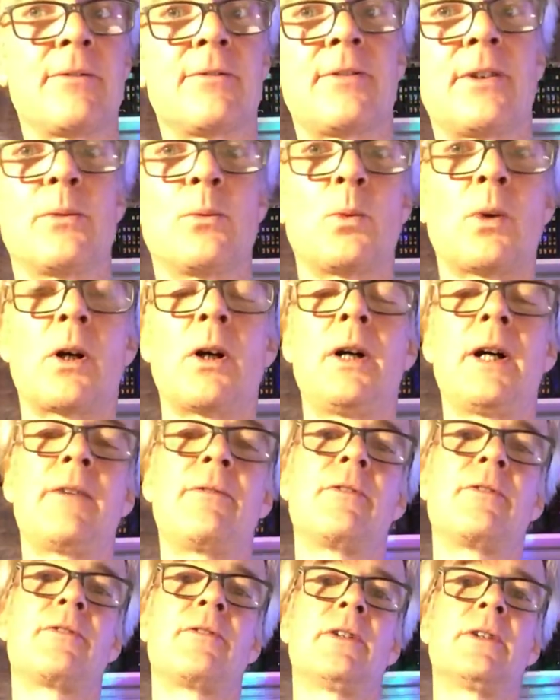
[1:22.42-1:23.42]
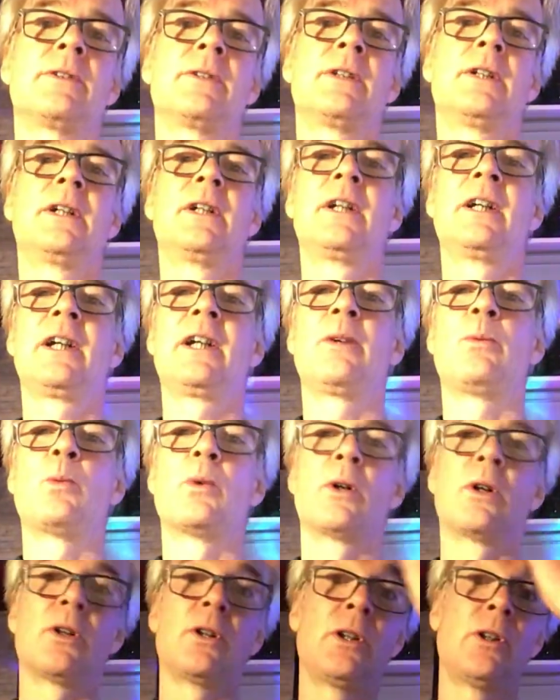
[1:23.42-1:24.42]
fun. We're all having fun. And
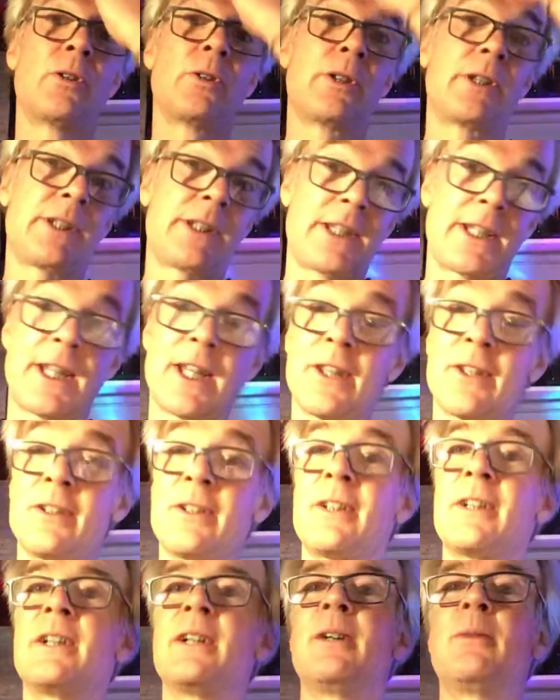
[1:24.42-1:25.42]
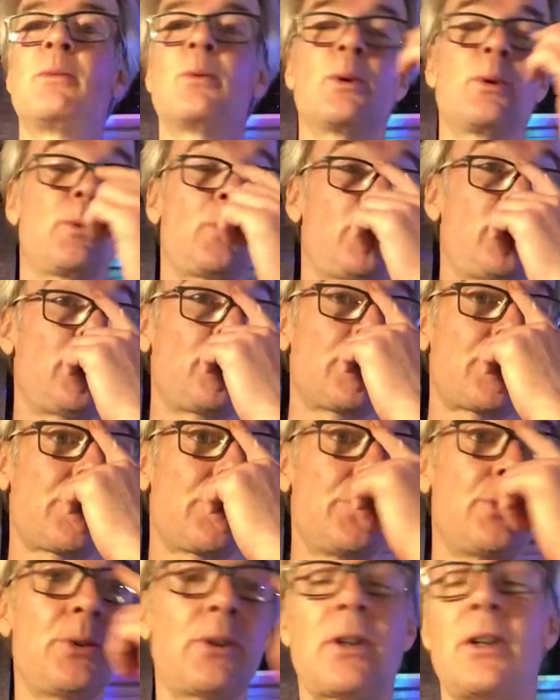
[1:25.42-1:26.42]
we're learning together, and we will
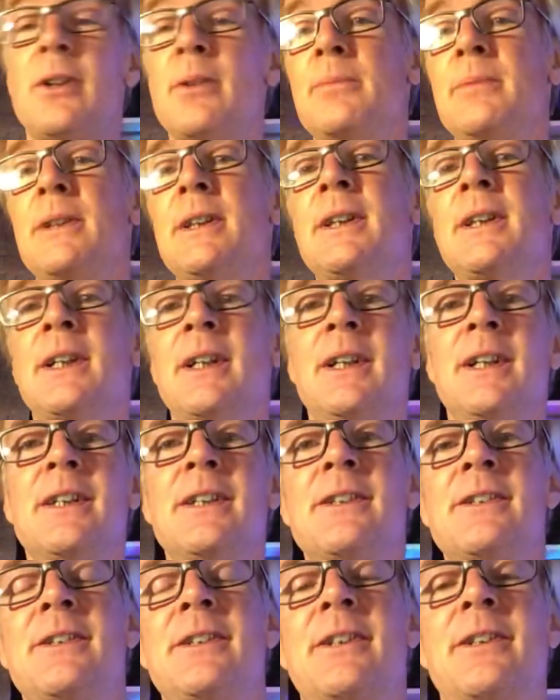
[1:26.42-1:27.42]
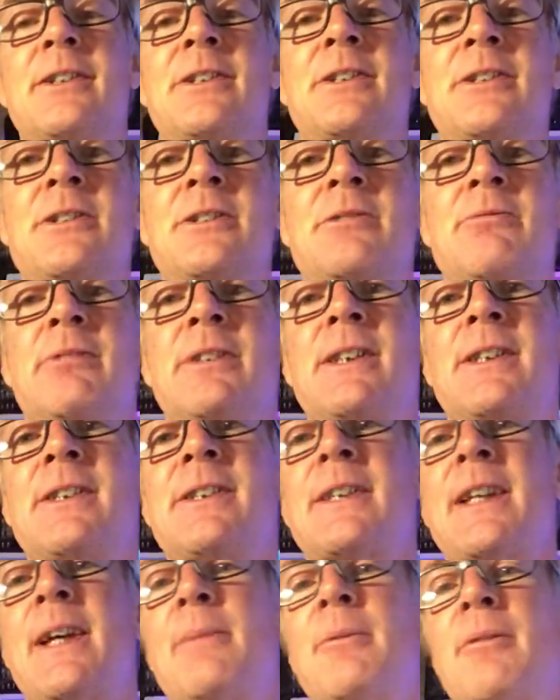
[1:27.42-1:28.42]
soon all be 6-string
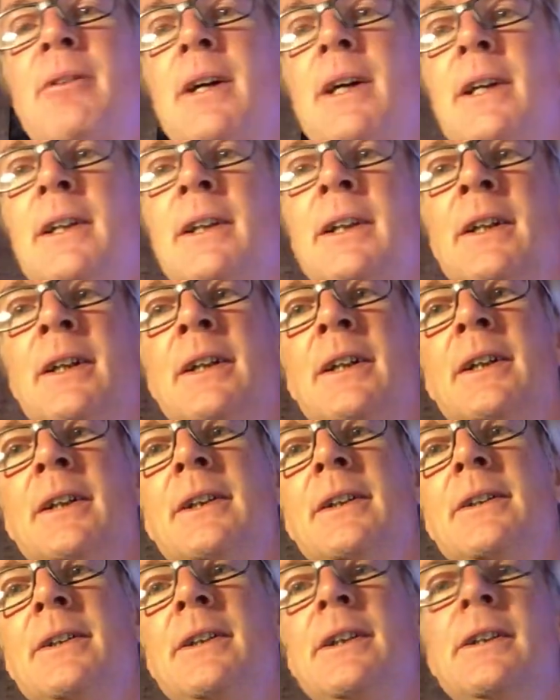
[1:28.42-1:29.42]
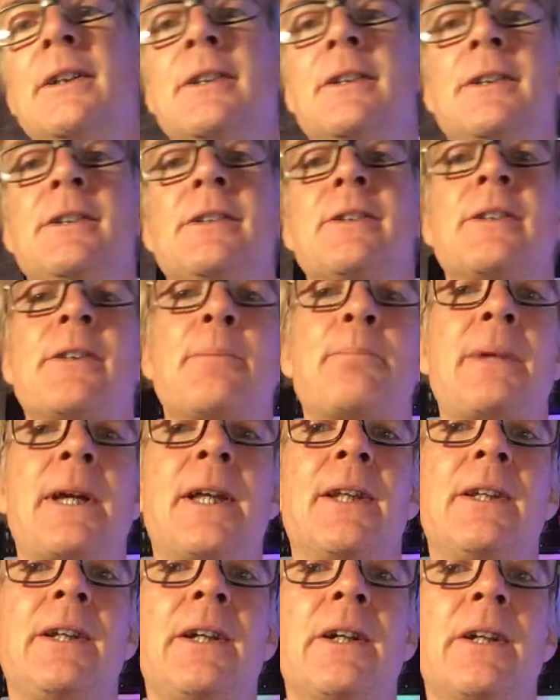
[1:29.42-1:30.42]
samurai deities in the
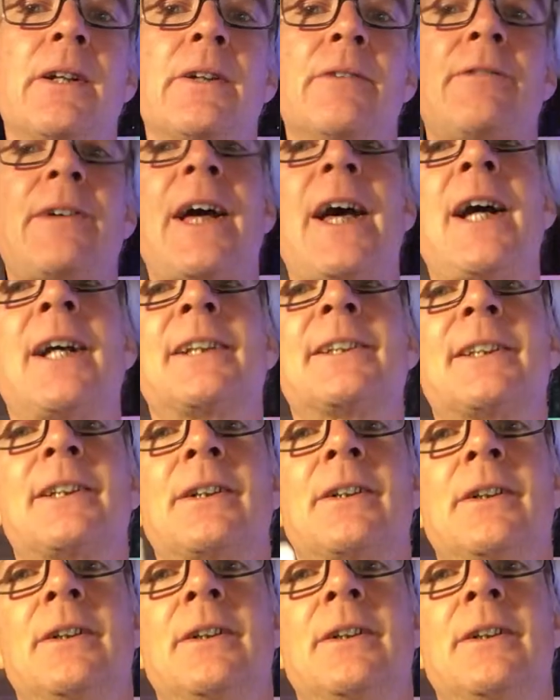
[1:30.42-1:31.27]
pantheon of axe